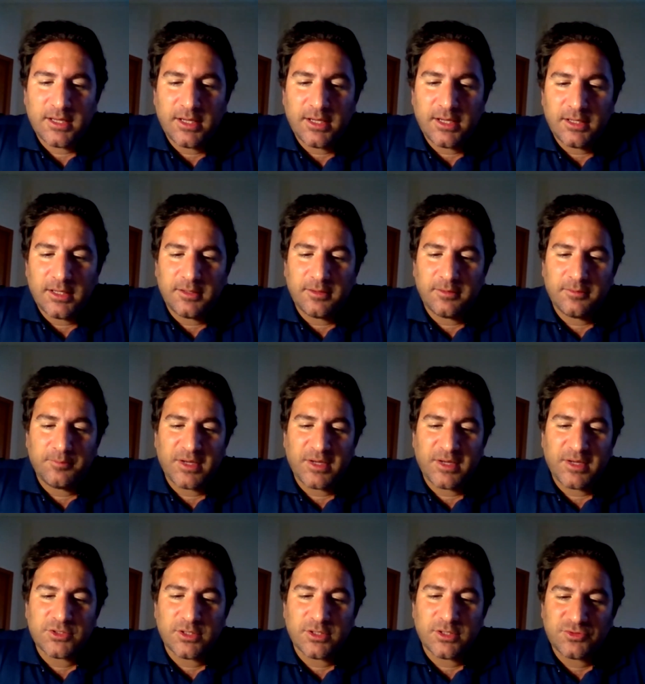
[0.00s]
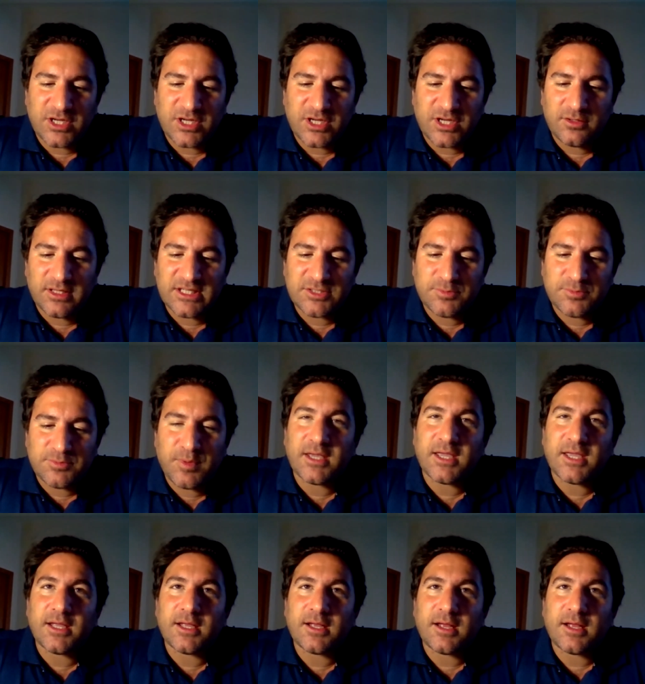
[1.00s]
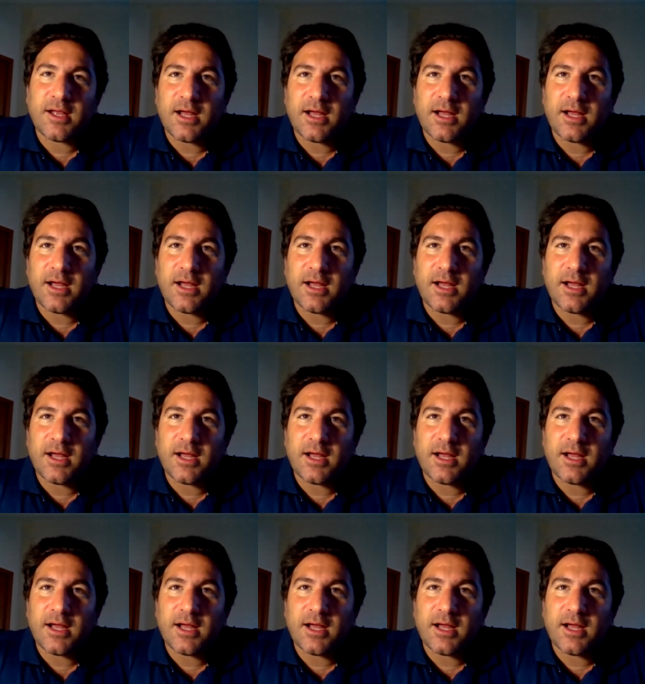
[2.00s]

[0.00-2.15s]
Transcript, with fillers: uh, but generally speaking,